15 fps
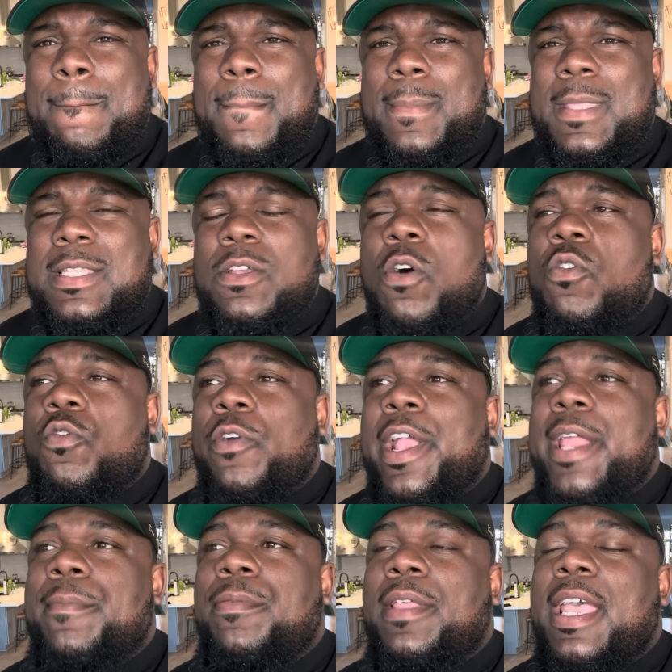This whole
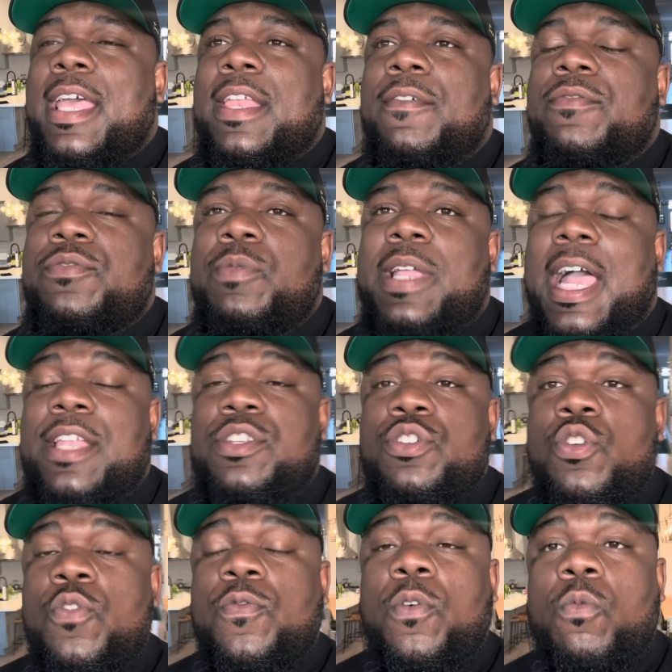grand plan of we got
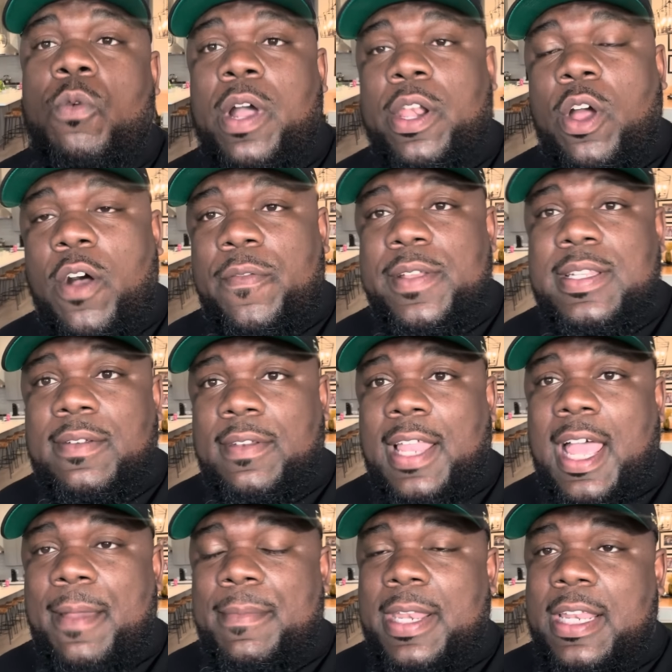two for one offensive
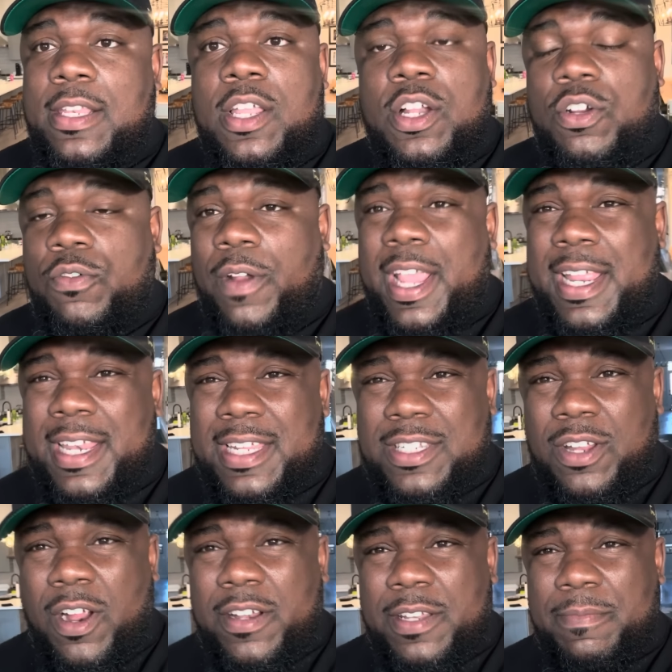lineman, it looked great. It
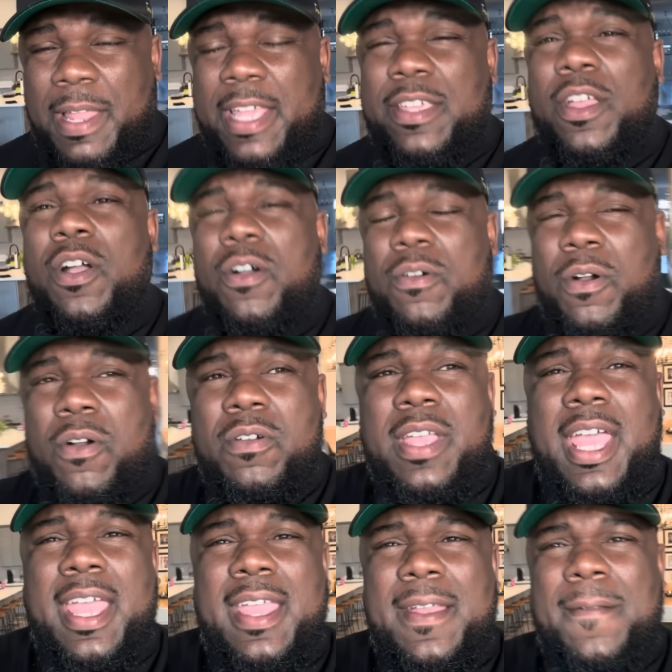started to be like, yo,
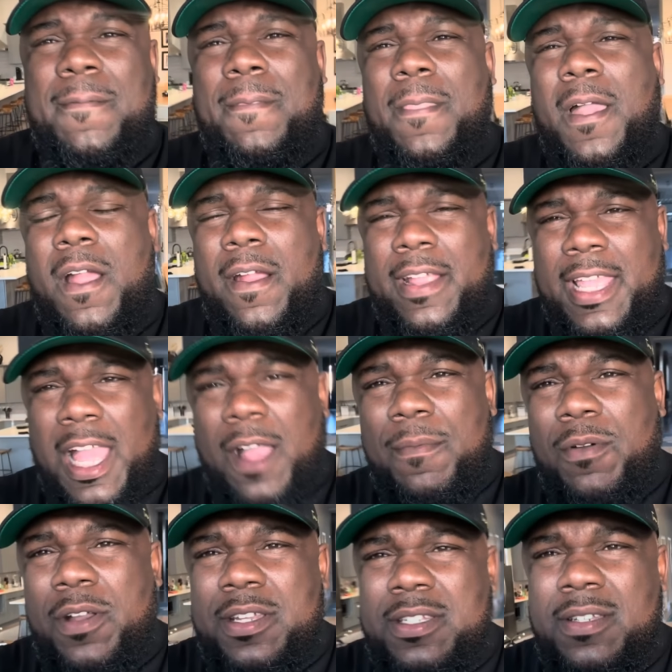okay, all right,
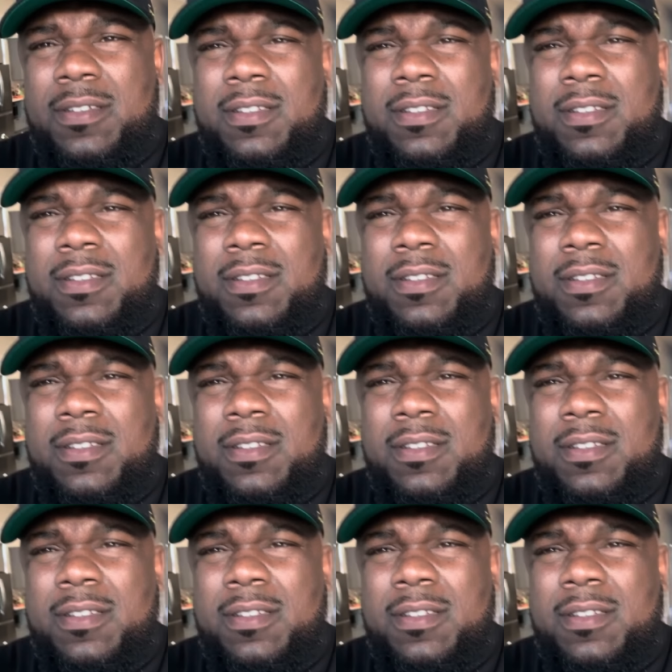Cowboys,